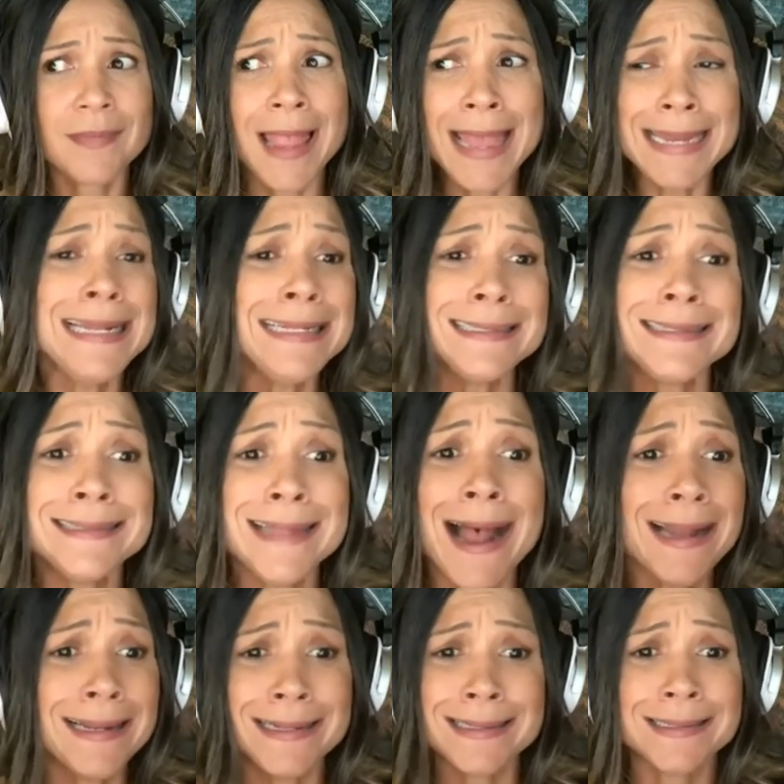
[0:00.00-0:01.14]
And it is
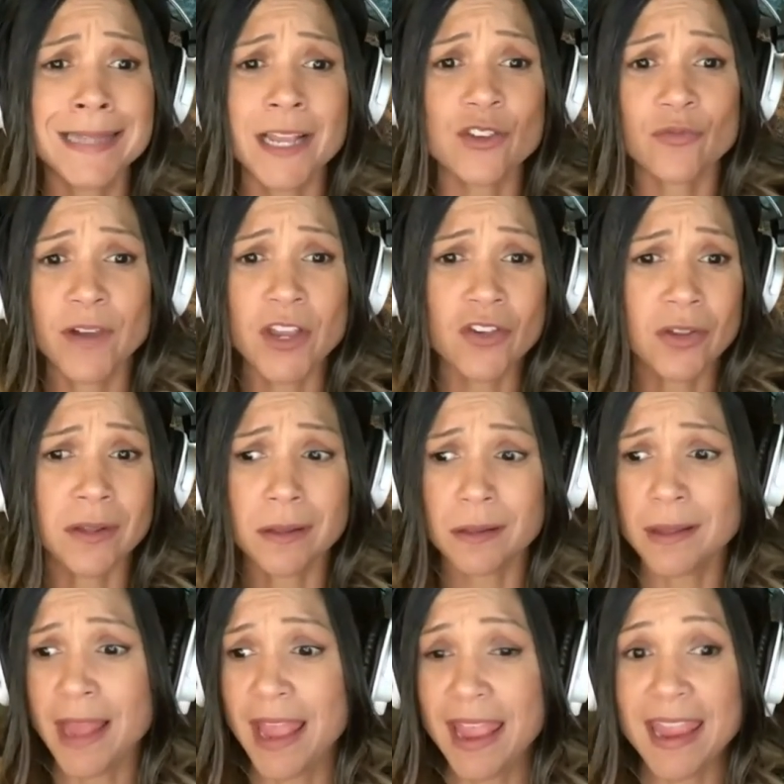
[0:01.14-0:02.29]
not an exaggeration to
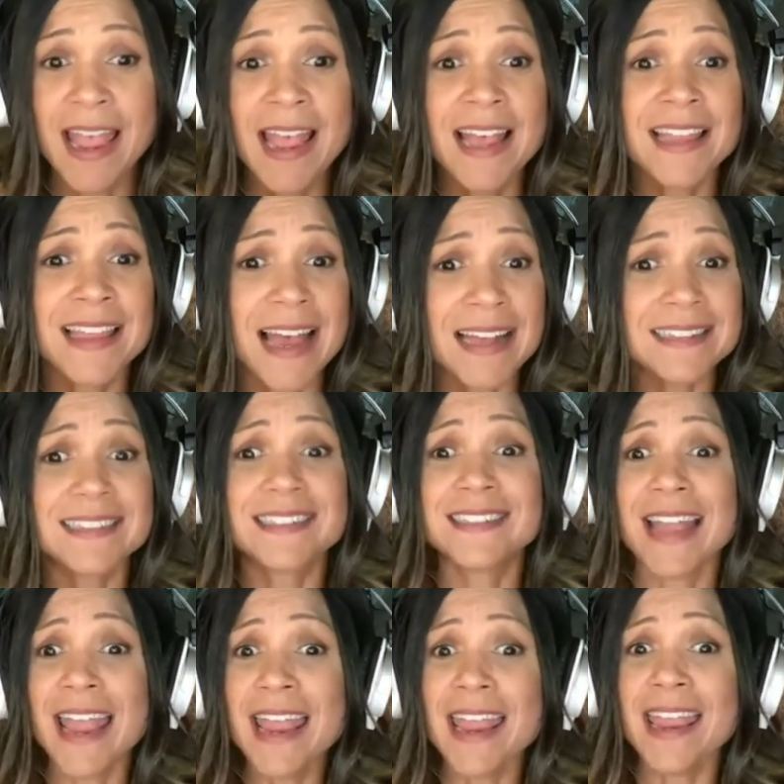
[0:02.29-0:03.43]
say that
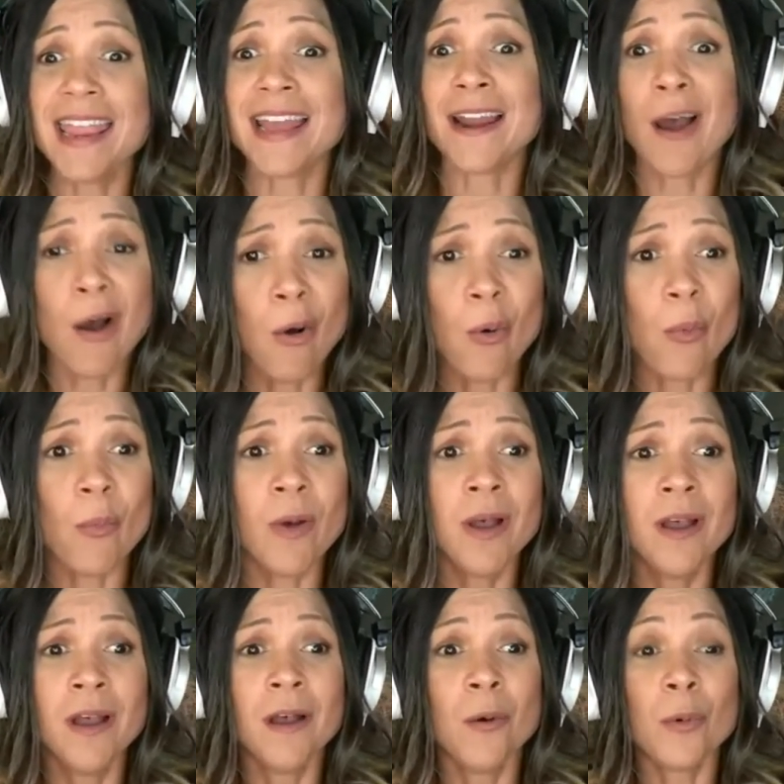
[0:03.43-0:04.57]
staying at home
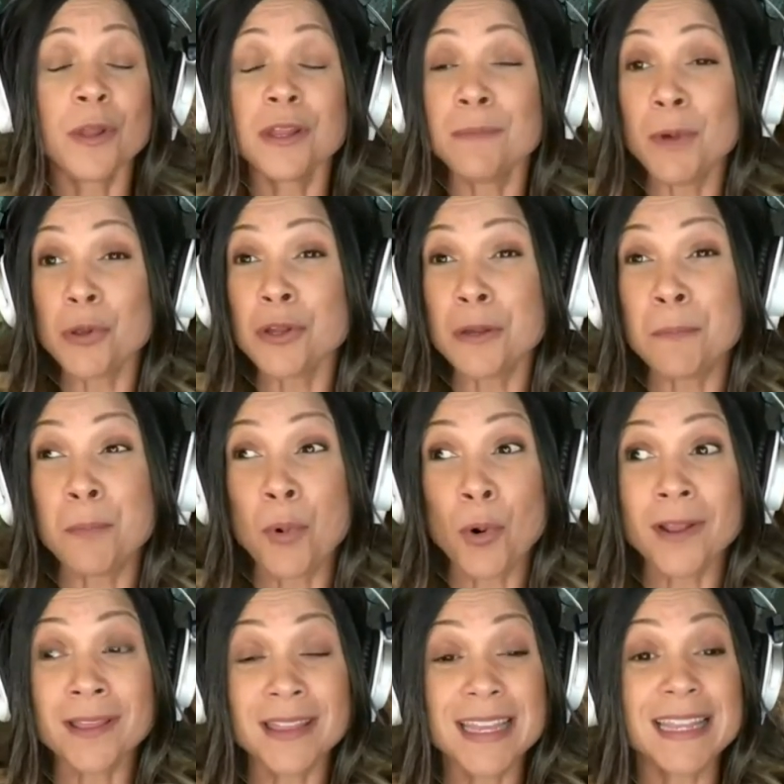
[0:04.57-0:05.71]
was the most
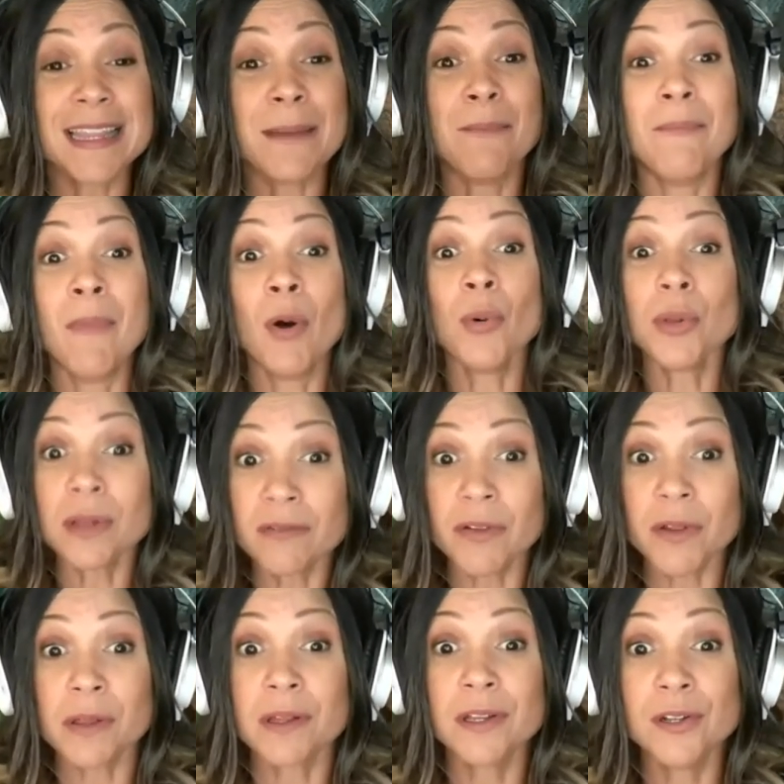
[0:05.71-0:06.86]
important thing that most of
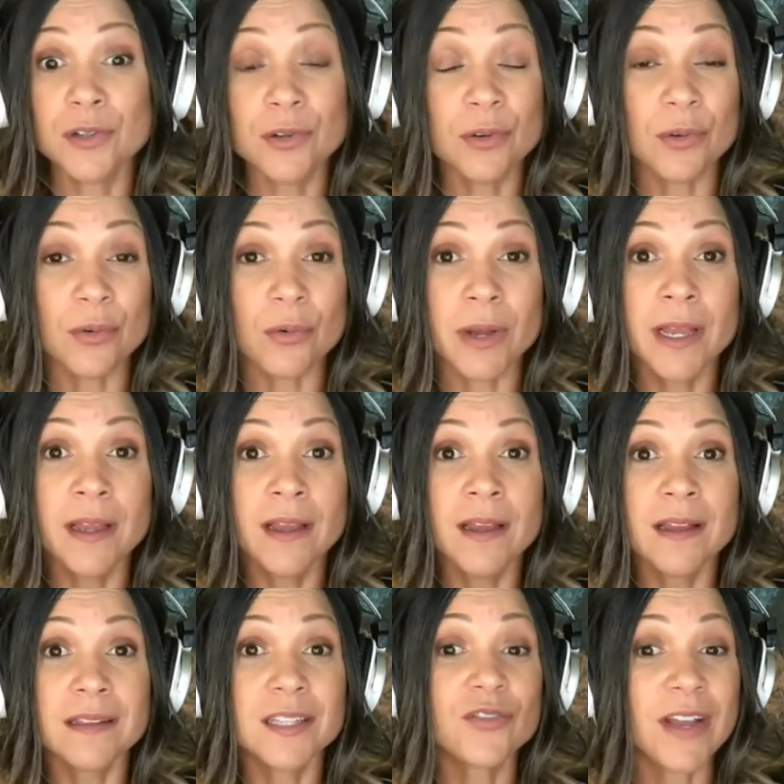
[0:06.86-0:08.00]
us could do
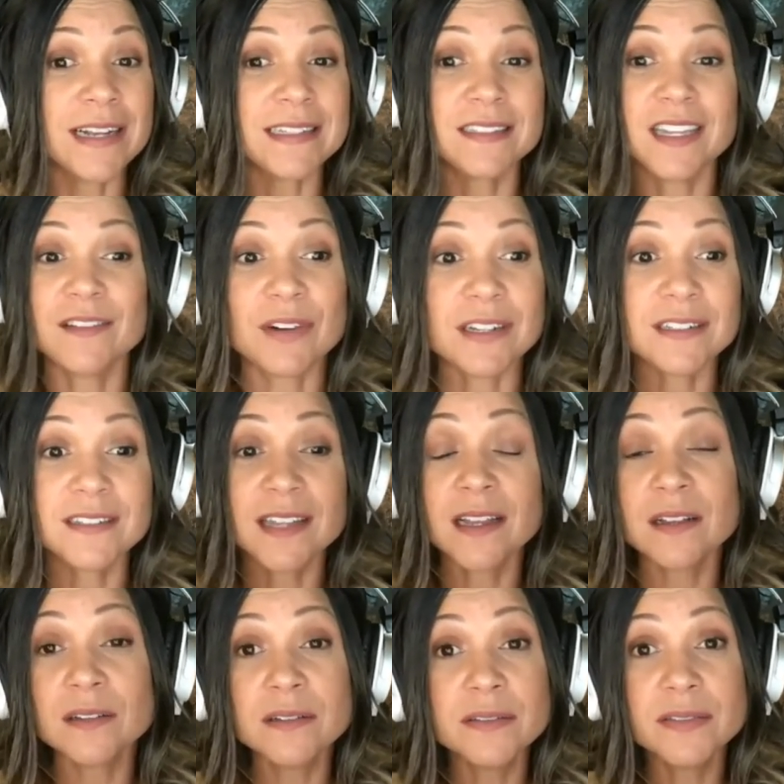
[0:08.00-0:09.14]
to try to save
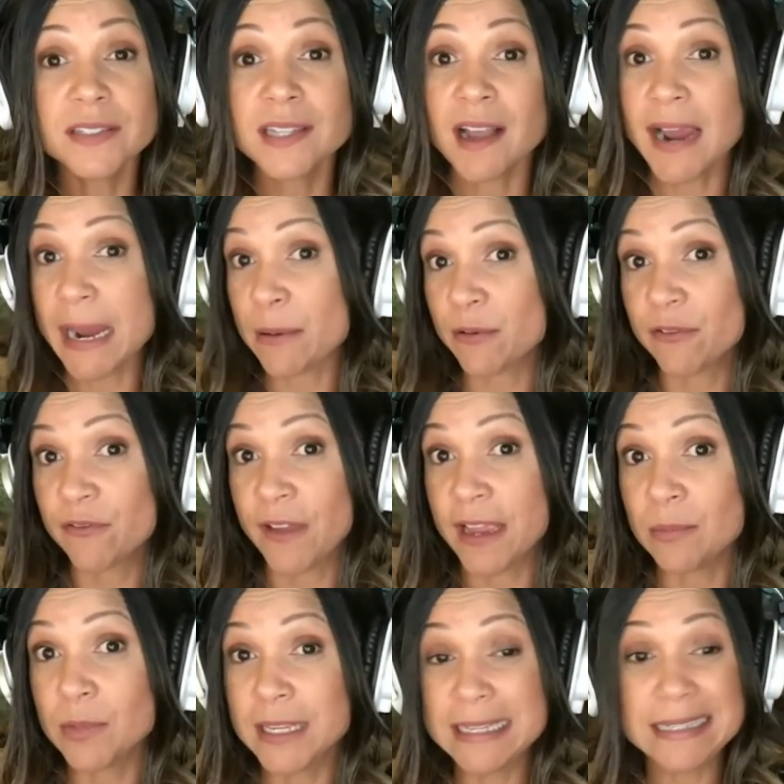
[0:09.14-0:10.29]
ourselves, our
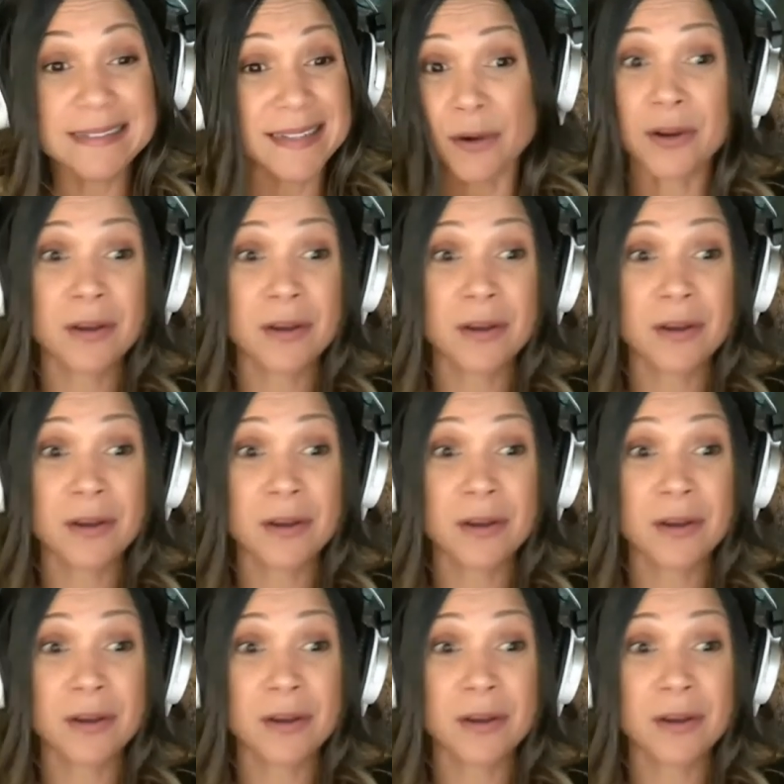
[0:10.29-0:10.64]
families, our